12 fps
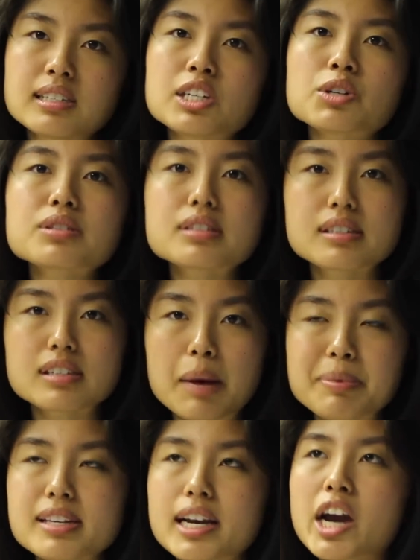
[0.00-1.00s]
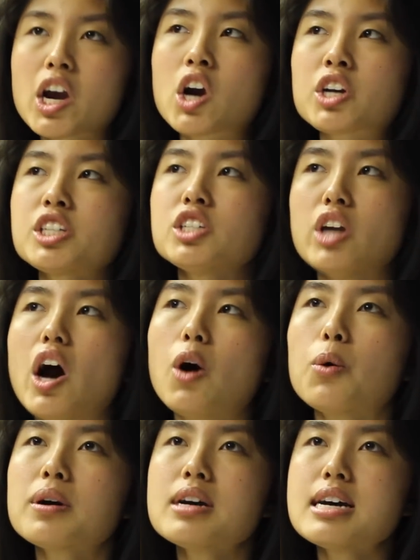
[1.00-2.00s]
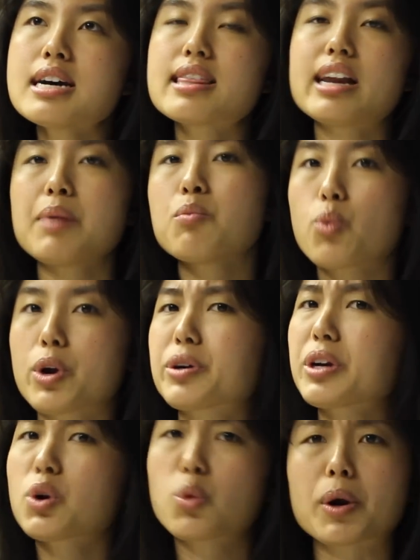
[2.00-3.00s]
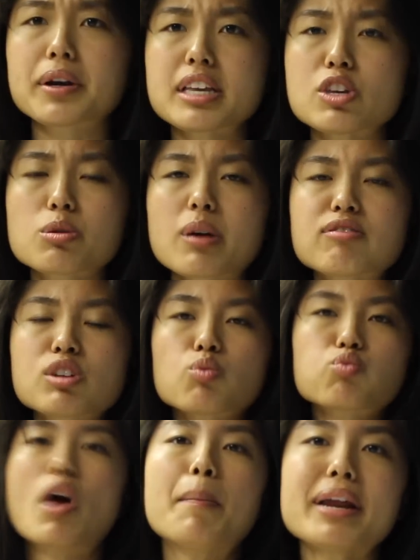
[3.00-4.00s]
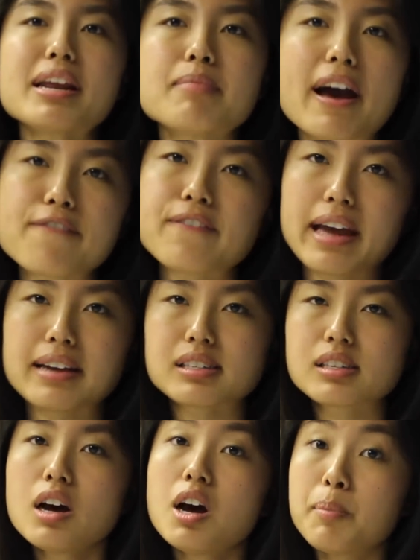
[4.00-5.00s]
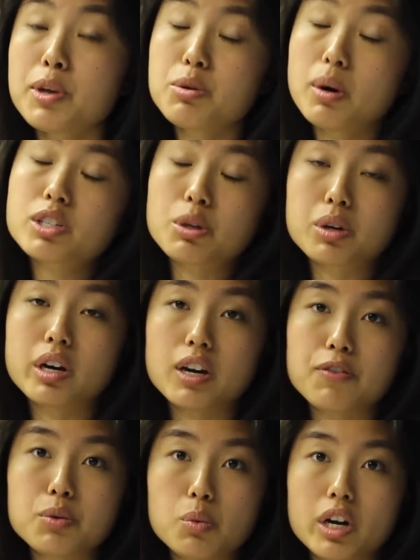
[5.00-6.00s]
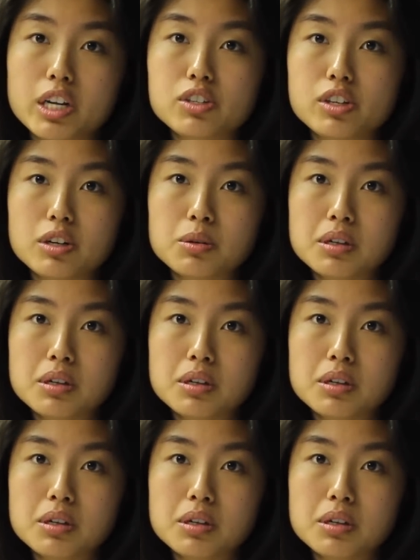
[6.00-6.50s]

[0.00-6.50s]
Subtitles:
Seriously, stop. It's like, I already know that I'm weird and quirky and you don't have to rub it in my face, but you also could if you wanted to.